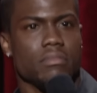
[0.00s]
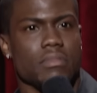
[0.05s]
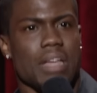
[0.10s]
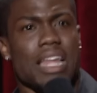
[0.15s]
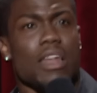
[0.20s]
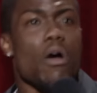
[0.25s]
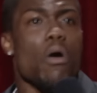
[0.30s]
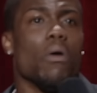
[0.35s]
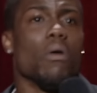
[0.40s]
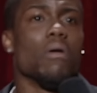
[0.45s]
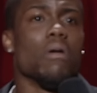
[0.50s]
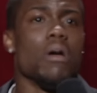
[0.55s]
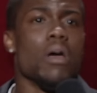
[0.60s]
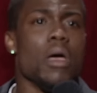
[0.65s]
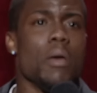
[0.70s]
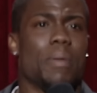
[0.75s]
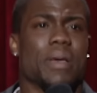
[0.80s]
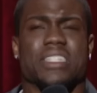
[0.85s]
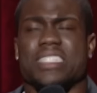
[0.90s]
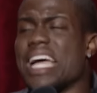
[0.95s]
I don't.
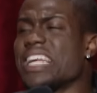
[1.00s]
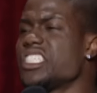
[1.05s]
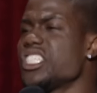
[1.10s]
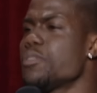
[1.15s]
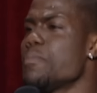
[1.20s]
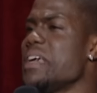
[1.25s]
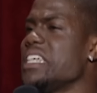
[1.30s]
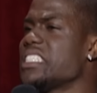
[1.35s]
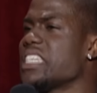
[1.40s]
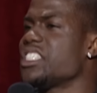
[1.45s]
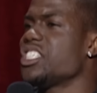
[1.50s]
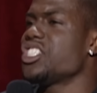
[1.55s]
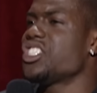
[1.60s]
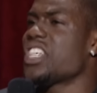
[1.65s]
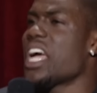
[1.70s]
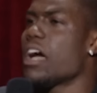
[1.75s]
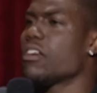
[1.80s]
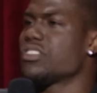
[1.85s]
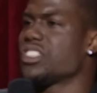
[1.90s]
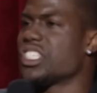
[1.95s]
Because that just means that your
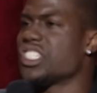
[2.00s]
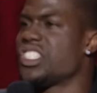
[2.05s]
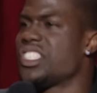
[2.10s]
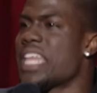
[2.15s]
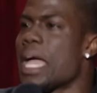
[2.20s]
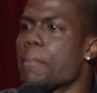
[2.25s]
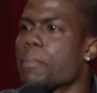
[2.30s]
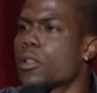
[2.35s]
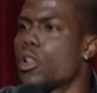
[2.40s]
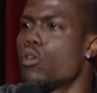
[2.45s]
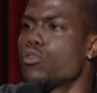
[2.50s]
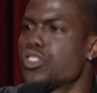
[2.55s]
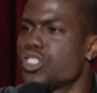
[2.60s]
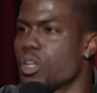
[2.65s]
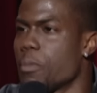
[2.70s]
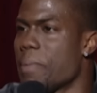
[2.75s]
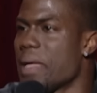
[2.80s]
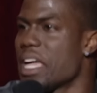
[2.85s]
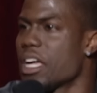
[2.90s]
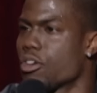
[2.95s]
child is a step closer
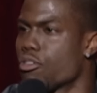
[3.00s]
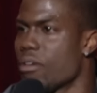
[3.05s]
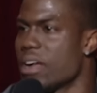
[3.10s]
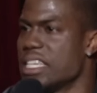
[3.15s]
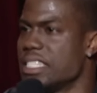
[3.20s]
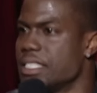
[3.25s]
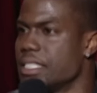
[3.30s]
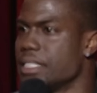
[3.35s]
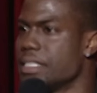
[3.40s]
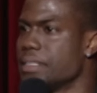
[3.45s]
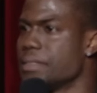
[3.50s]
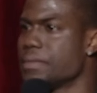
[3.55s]
to being crazy.